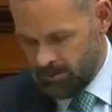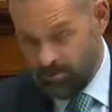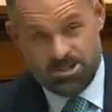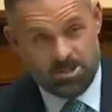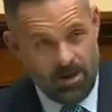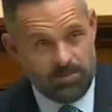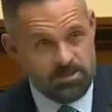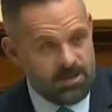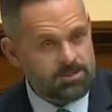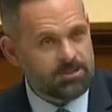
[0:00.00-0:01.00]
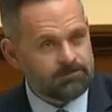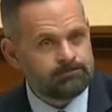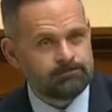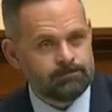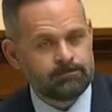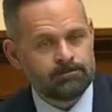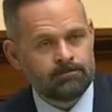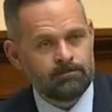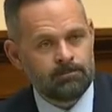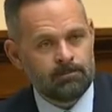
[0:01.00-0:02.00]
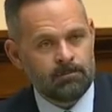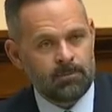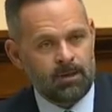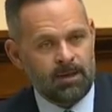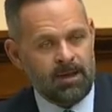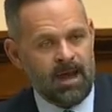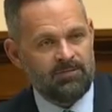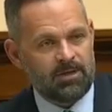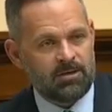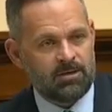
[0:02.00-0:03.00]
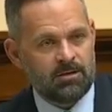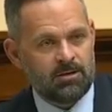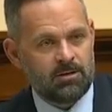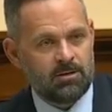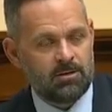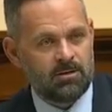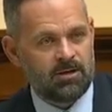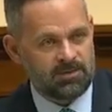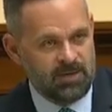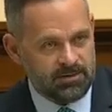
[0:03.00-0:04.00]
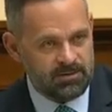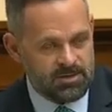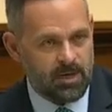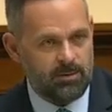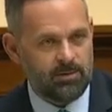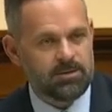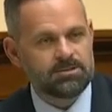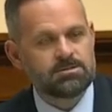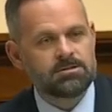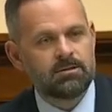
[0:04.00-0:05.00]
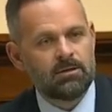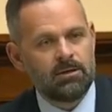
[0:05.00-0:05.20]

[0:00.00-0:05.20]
Based on my perception and having conducted these operations